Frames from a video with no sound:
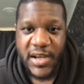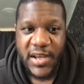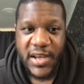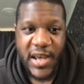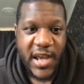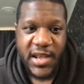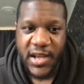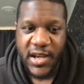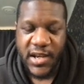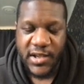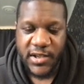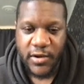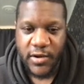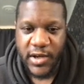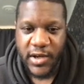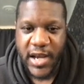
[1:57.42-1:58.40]
in this
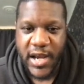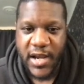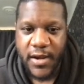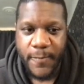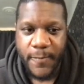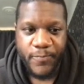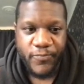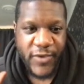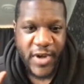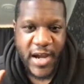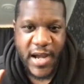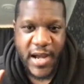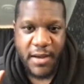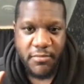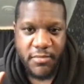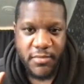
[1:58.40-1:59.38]
okay
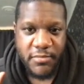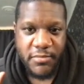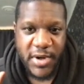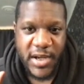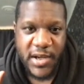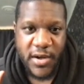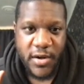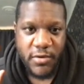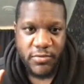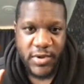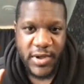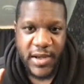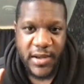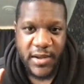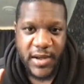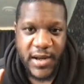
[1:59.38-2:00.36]
um, but you know,
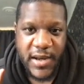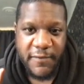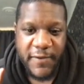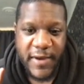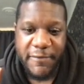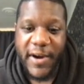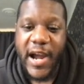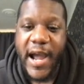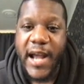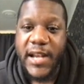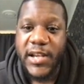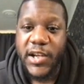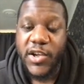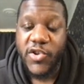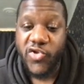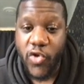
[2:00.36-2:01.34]
if, if I had the
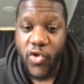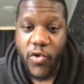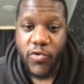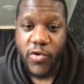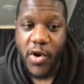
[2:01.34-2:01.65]
control